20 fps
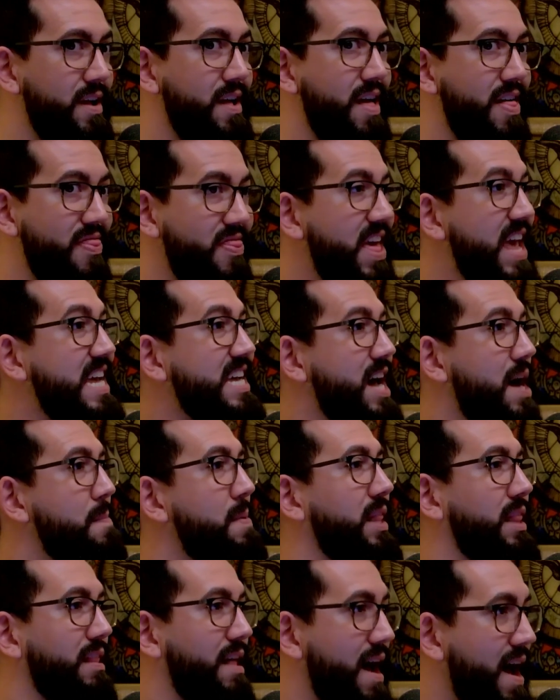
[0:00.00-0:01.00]
they come
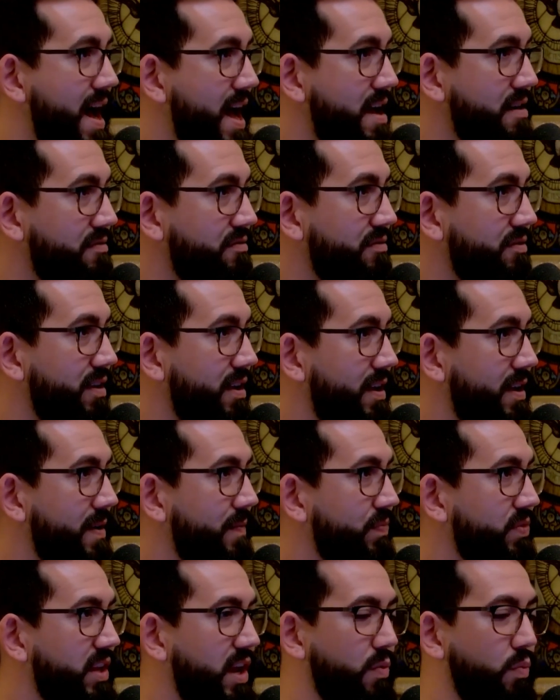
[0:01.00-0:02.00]
alive.
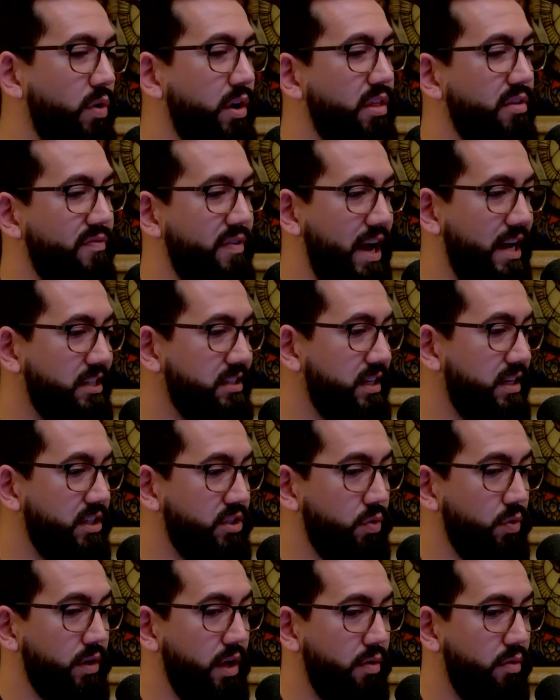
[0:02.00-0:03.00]
And one of the fascinating,
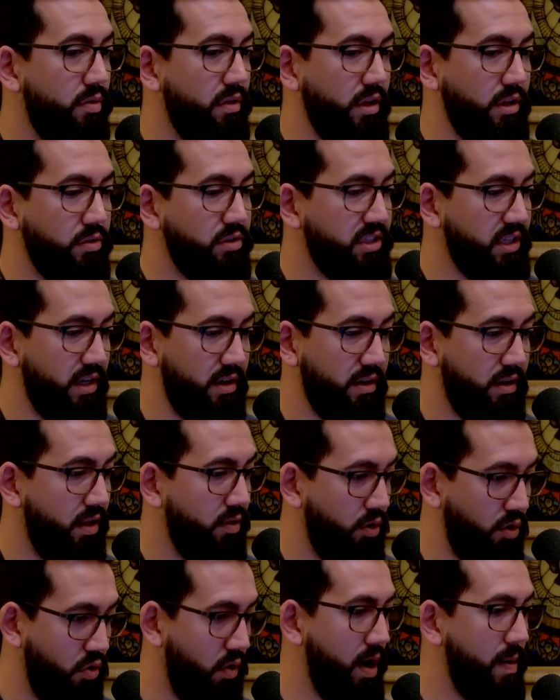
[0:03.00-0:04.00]
to another thing you said, another
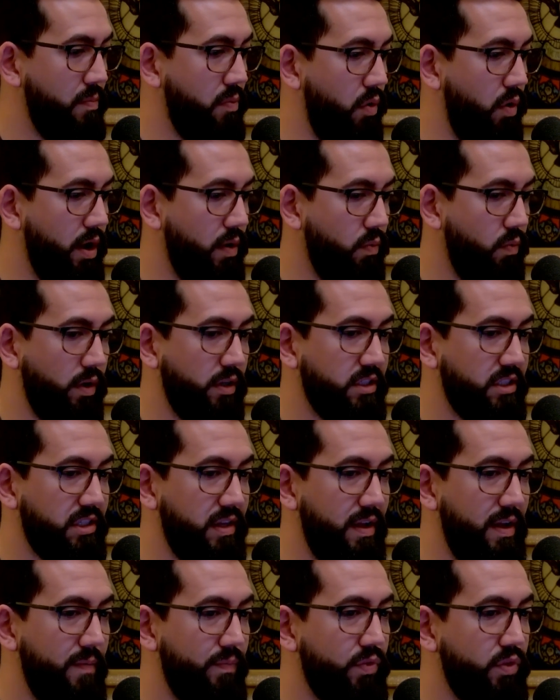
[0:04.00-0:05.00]
great point was
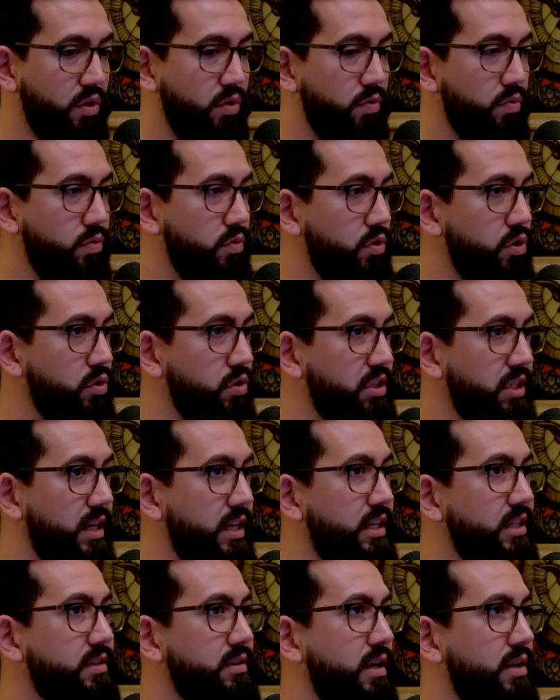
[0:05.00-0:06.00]
you, you said
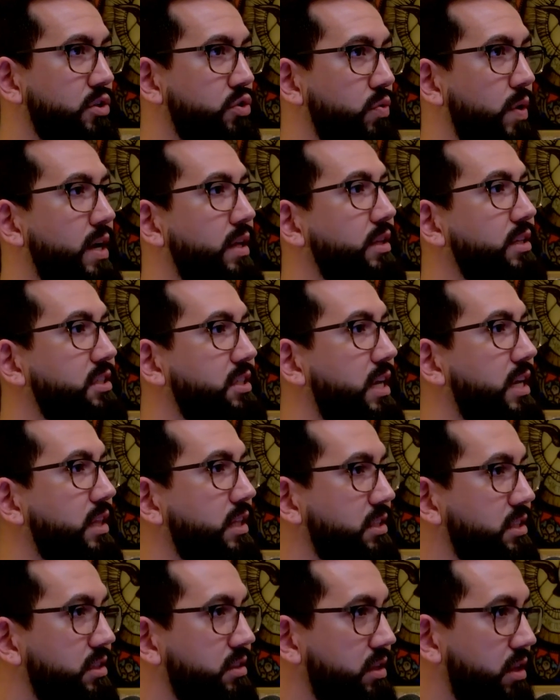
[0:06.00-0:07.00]
he's not directly saying
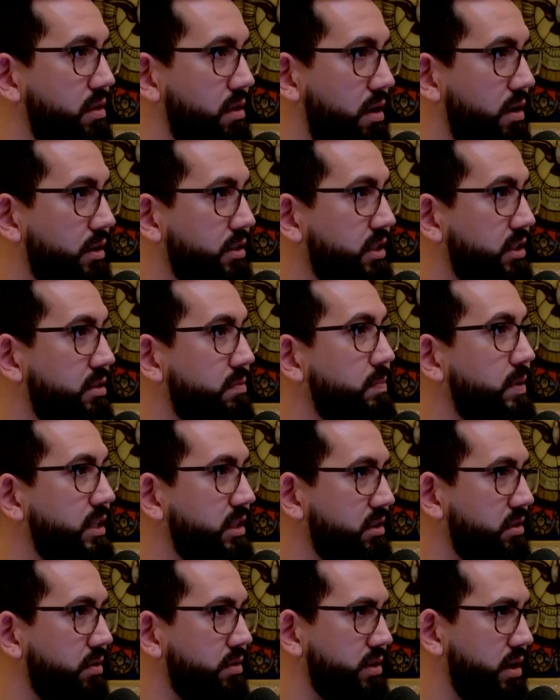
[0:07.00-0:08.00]
this is Catholicism, but he's
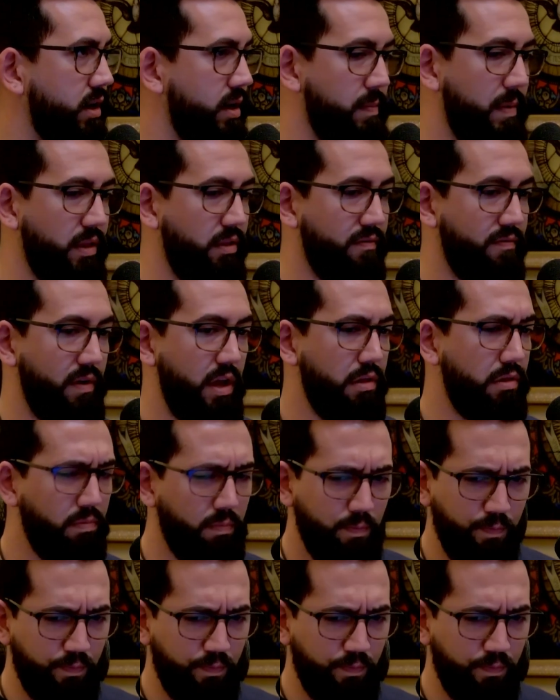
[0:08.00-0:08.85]
still talking about the faith.